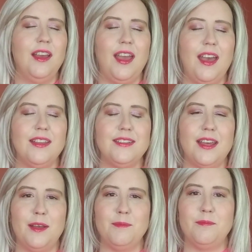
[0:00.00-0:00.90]
And
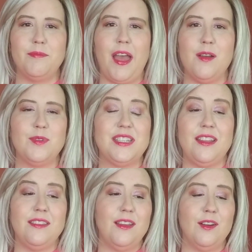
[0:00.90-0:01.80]
I was
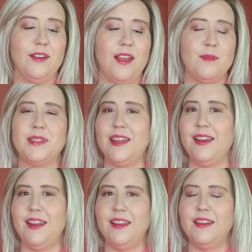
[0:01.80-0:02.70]
in there and I was
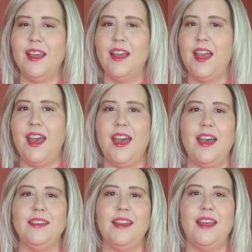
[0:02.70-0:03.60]
eating,
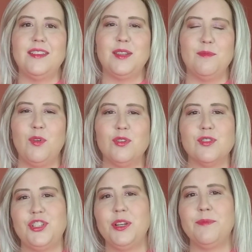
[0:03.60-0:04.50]
and as some older
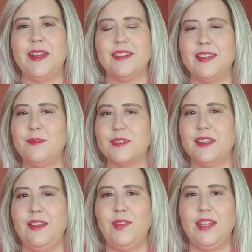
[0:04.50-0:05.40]
gentleman, as he was
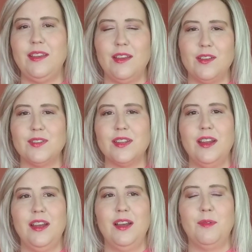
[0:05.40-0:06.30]
leaving, he goes,
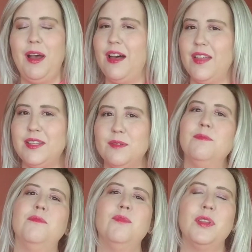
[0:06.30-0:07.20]
"Wow, that's
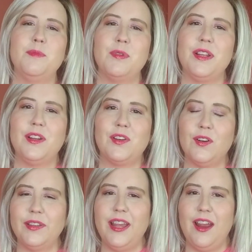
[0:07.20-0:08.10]
some really pretty
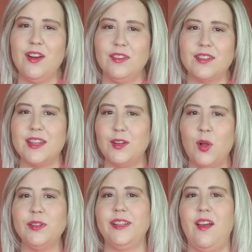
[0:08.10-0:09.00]
curly hair. It looks like
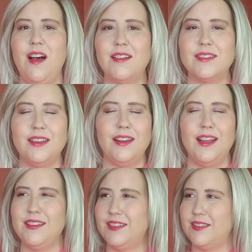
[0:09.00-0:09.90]
Goldilocks." And
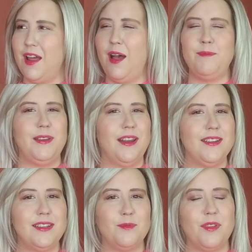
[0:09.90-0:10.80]
I stopped and I
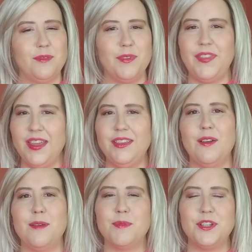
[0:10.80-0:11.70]
said, well, thank you.
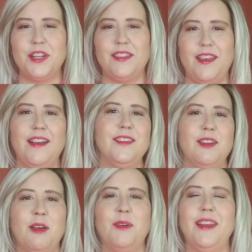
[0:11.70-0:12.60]
I appreciate that, you
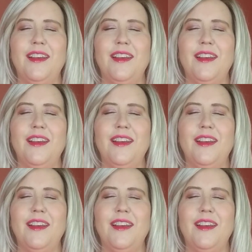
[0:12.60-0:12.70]
know.